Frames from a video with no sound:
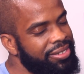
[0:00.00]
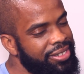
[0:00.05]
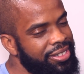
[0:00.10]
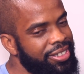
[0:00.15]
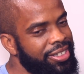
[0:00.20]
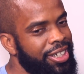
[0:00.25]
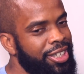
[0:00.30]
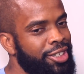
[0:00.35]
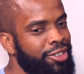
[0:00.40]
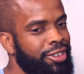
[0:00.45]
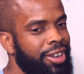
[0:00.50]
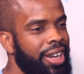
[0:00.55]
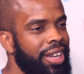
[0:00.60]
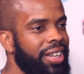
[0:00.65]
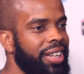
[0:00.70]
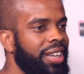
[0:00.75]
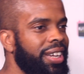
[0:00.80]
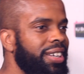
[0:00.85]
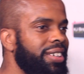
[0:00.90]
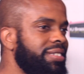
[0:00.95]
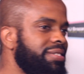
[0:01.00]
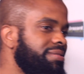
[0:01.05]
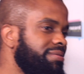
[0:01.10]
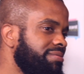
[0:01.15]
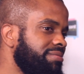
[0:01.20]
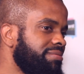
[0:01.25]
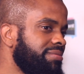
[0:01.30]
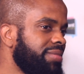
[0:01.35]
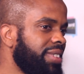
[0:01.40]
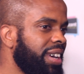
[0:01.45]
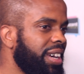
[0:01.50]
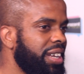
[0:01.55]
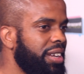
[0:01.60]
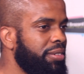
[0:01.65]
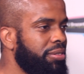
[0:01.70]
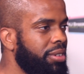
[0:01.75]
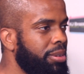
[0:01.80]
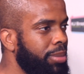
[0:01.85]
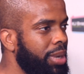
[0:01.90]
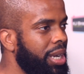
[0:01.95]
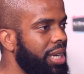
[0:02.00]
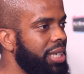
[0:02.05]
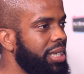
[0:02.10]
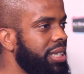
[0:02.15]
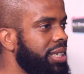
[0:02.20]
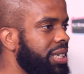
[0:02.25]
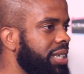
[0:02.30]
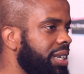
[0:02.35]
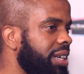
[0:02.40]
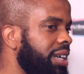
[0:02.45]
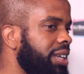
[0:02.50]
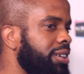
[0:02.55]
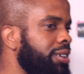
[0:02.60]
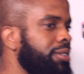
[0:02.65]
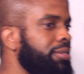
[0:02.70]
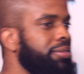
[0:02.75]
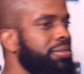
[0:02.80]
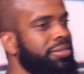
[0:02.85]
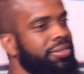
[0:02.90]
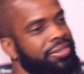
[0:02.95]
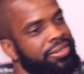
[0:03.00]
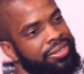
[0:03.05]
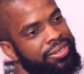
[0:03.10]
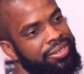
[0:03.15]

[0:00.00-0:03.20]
So I tried it, had it for about a year, and cut it off.